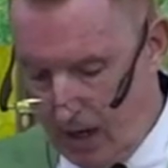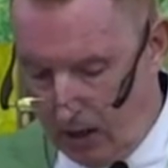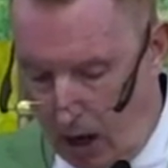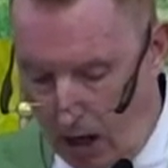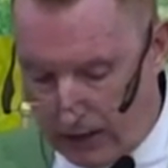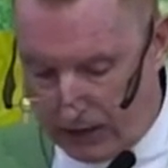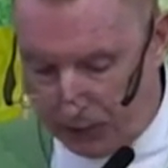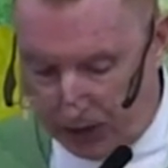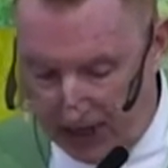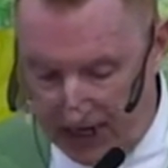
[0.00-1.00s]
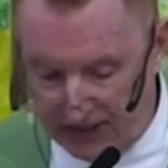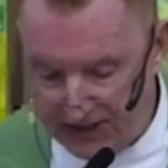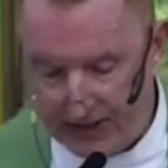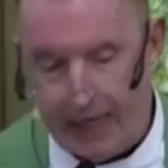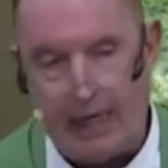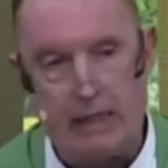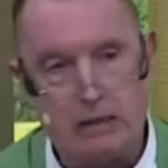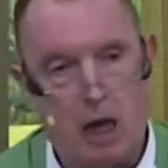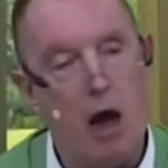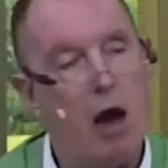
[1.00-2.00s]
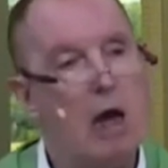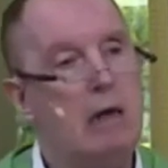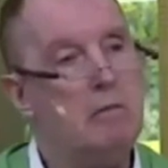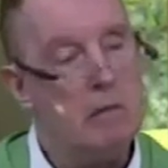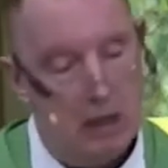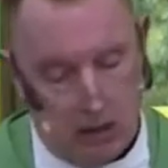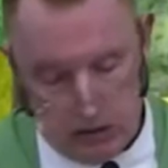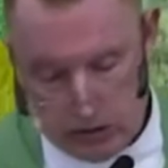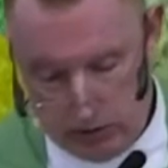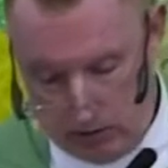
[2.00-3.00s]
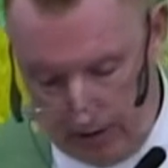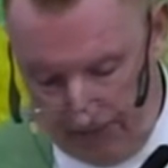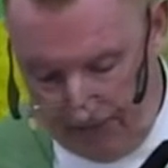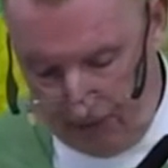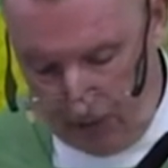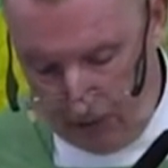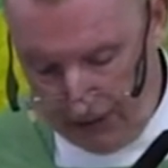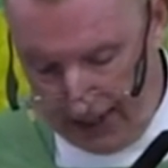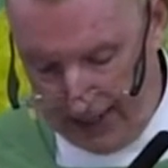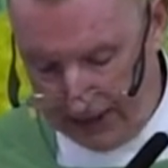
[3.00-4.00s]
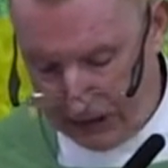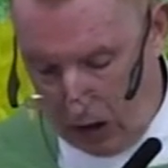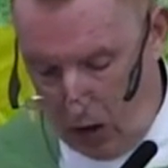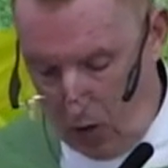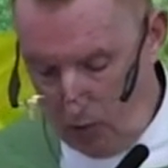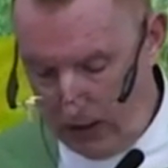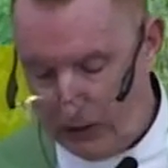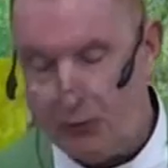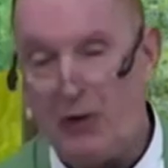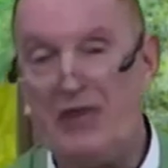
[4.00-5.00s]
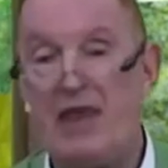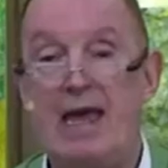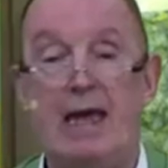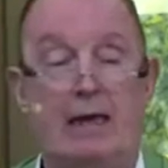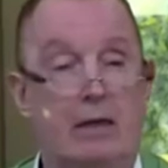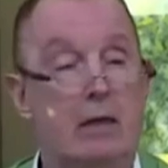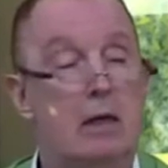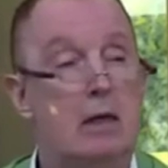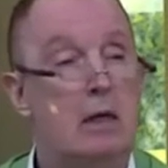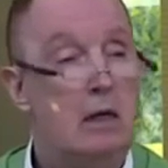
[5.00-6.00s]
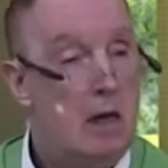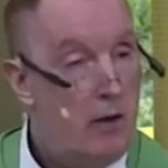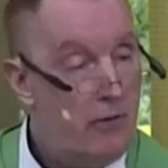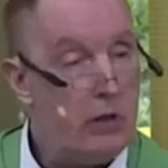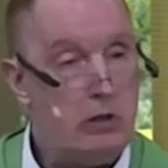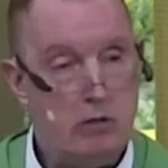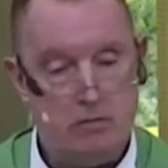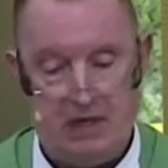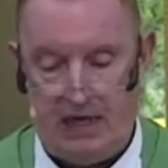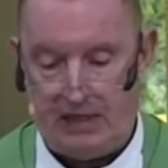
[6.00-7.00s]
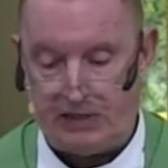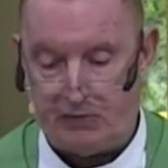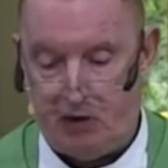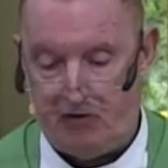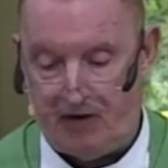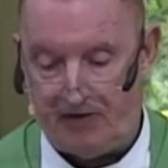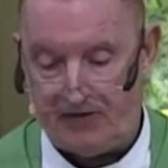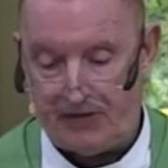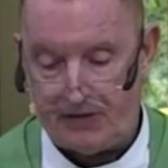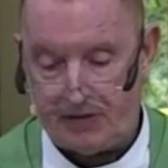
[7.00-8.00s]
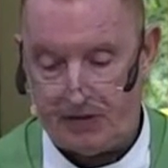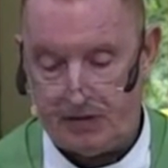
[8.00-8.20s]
God's plans take time to unfold, and it's always within the human experience.